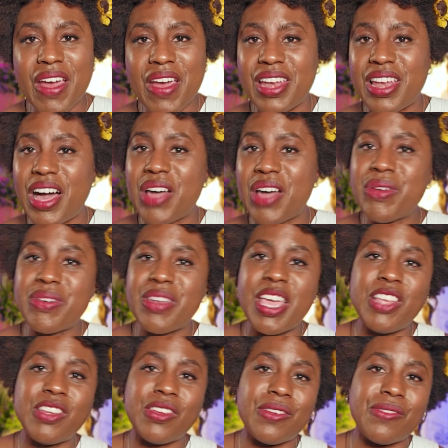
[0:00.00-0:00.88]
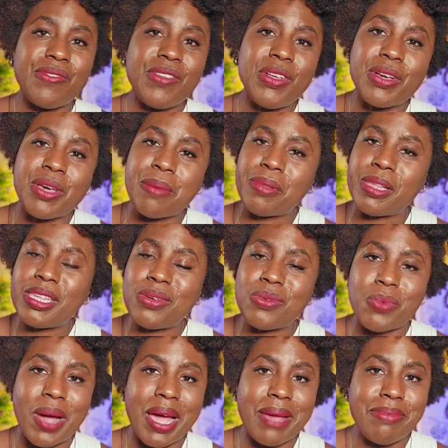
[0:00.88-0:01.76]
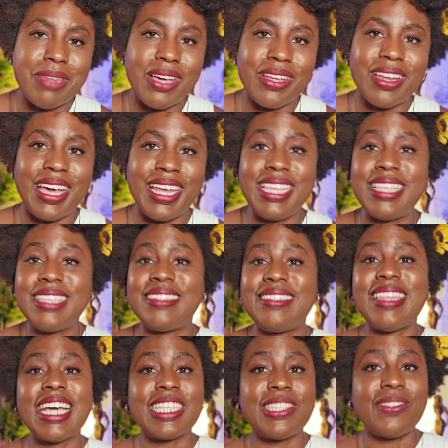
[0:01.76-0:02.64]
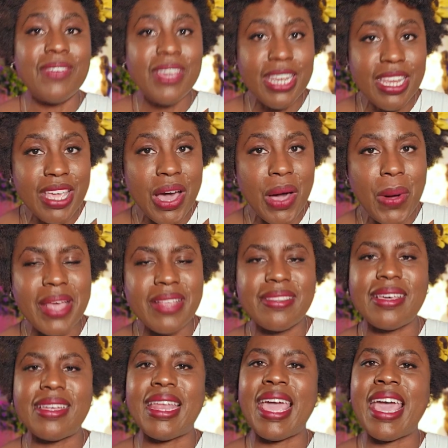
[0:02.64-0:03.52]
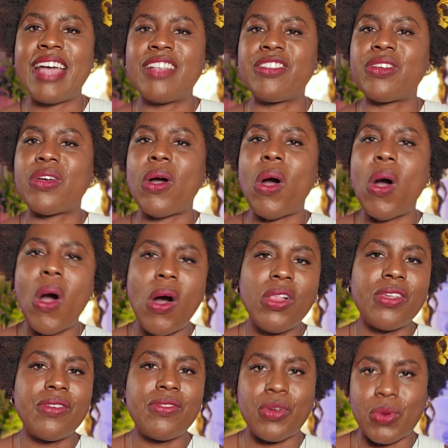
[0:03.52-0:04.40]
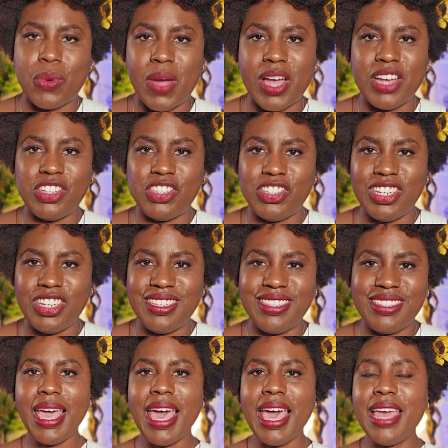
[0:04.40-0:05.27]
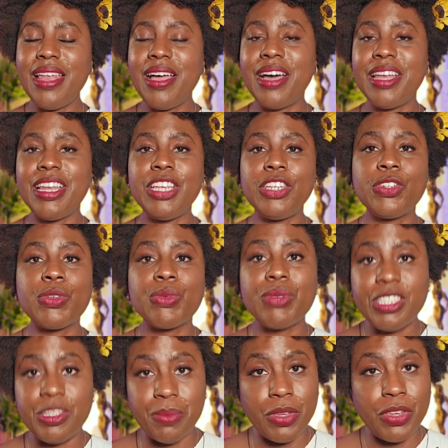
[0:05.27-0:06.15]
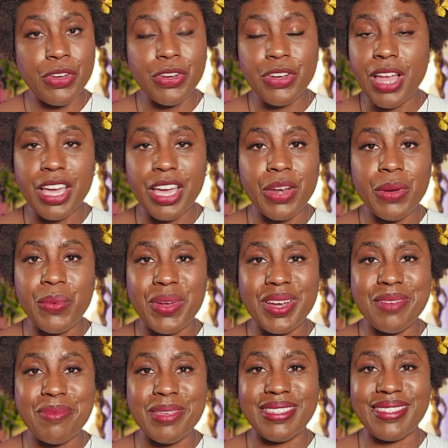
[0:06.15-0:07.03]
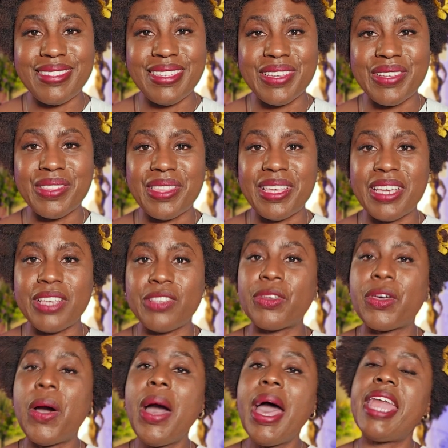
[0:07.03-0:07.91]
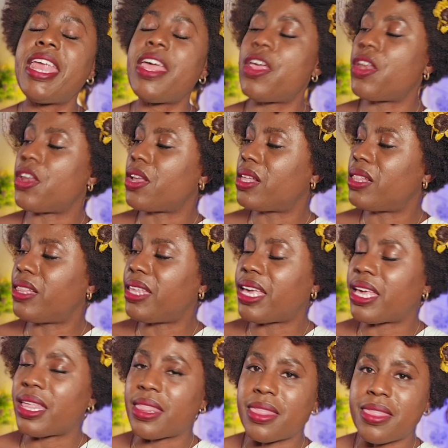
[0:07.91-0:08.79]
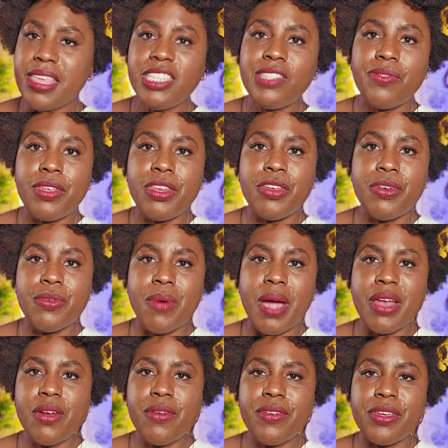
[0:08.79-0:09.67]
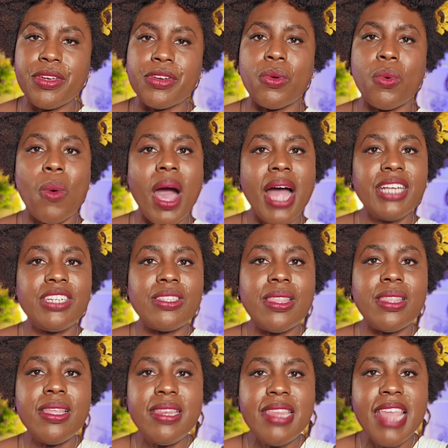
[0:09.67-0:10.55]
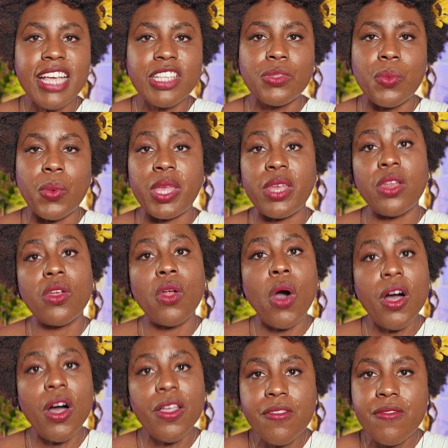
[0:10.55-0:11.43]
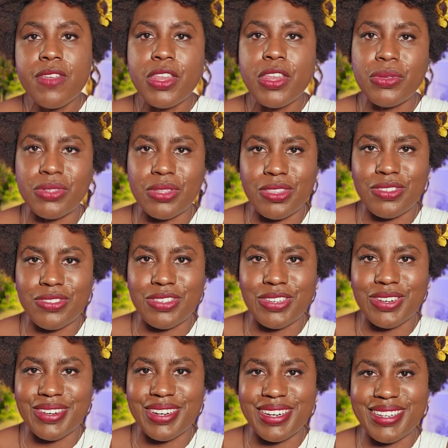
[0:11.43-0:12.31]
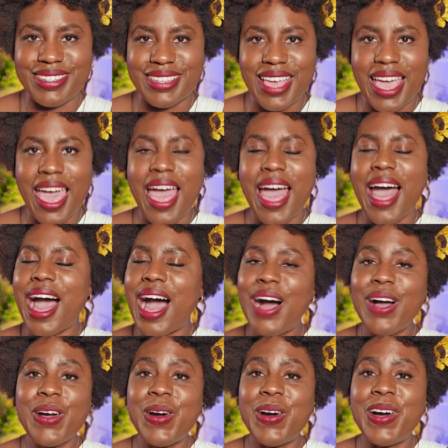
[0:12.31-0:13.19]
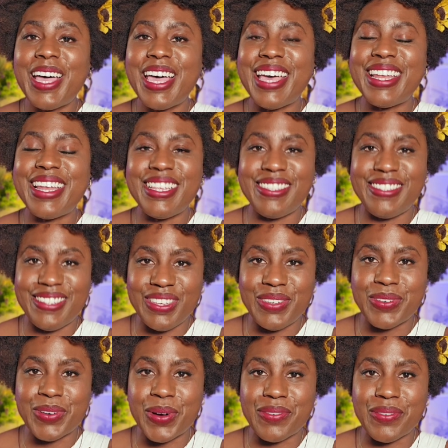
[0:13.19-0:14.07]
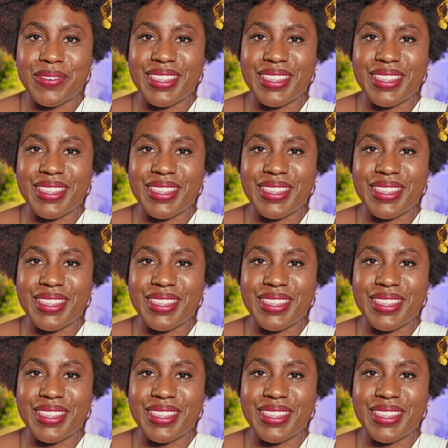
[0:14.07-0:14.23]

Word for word: and other days you feel completely wiped out, honey, this next video is gonna answer all of your questions. And honey, trust me, you're not gonna wanna miss a single thing. So go ahead and click this video right over here to watch the next one and all the videos in this series. I'll go ahead and see you over